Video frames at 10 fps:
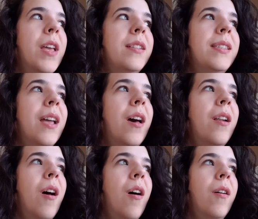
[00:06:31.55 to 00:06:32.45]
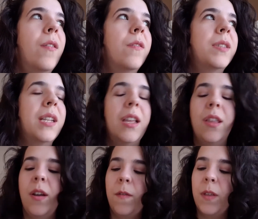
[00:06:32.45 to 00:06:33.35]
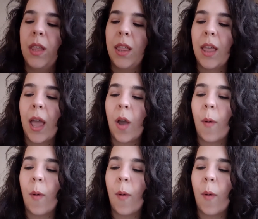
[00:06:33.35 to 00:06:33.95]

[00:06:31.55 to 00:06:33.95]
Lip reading: instead of sitting there feeling like,